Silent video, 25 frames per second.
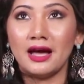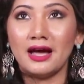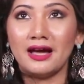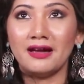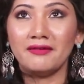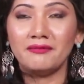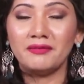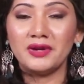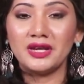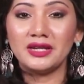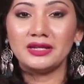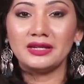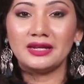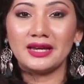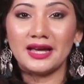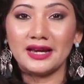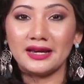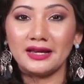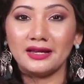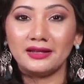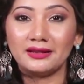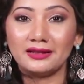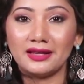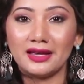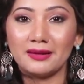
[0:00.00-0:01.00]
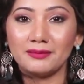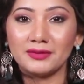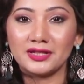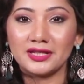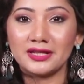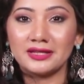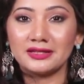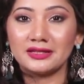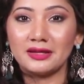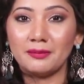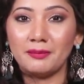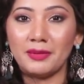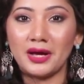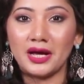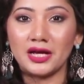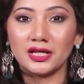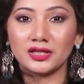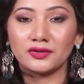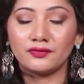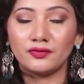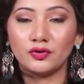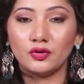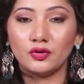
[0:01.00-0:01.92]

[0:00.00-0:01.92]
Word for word: I've been getting them since the past